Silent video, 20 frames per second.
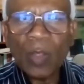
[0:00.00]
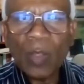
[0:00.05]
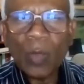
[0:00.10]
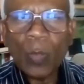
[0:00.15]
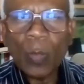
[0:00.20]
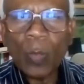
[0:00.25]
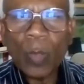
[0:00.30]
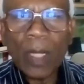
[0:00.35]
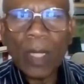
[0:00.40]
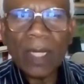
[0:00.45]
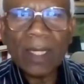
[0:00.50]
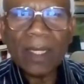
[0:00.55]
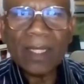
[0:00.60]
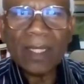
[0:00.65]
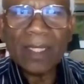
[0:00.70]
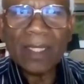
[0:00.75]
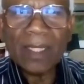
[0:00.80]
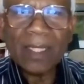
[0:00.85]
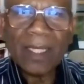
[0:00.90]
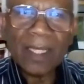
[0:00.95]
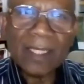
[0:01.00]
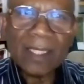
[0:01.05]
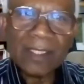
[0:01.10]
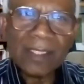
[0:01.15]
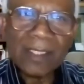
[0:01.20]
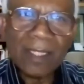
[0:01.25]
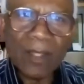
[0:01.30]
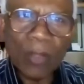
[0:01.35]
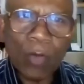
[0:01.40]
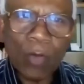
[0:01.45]
One
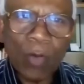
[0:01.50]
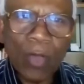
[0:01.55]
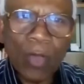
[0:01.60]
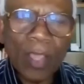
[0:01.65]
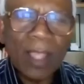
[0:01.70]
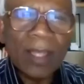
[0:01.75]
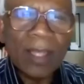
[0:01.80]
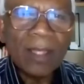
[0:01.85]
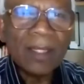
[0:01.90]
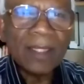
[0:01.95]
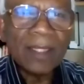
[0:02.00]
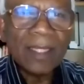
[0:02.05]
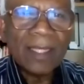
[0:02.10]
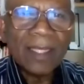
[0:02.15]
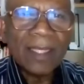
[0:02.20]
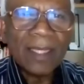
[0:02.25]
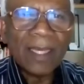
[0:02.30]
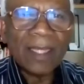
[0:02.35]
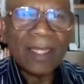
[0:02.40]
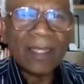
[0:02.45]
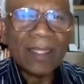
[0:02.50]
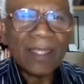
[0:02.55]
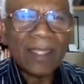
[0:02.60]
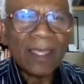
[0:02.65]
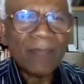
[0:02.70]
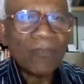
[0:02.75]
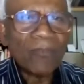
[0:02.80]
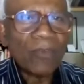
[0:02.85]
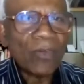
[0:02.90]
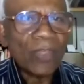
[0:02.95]
as an oil, and
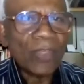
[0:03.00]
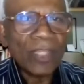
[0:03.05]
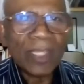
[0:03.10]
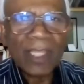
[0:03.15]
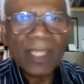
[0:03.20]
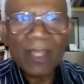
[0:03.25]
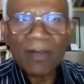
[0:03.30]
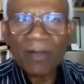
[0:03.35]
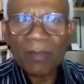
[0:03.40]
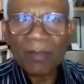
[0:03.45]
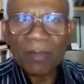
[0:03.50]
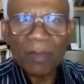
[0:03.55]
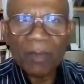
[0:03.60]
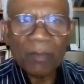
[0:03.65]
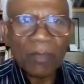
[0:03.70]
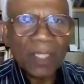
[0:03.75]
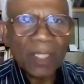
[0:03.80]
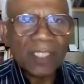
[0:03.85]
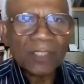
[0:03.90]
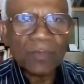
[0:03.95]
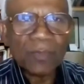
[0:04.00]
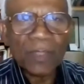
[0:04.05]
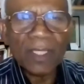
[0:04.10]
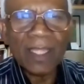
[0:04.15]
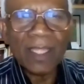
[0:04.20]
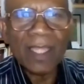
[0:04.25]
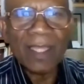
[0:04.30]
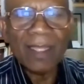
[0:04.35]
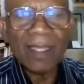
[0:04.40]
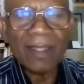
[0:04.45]
therefore it cannot be mixed with
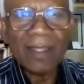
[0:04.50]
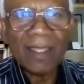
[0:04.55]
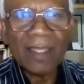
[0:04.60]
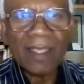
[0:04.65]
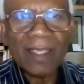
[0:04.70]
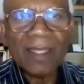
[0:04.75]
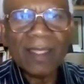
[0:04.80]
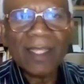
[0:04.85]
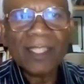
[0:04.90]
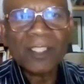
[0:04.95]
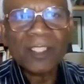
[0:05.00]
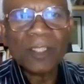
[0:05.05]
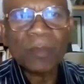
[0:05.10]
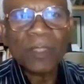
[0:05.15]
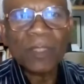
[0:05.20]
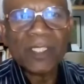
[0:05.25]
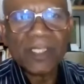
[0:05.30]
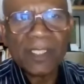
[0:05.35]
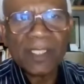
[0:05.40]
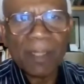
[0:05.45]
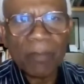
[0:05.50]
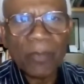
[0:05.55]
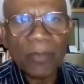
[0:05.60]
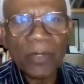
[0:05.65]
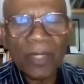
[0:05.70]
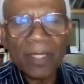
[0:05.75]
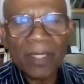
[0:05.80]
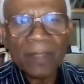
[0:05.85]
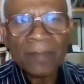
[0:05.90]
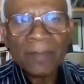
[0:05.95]
anything. It has to be
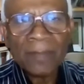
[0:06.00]
separate.